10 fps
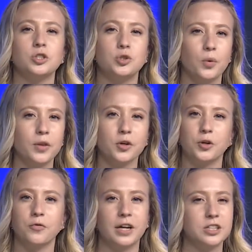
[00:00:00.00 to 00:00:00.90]
join the
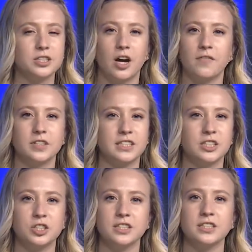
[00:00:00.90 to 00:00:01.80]
courageous
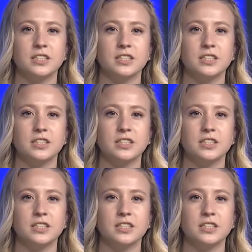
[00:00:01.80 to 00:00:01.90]
conversations,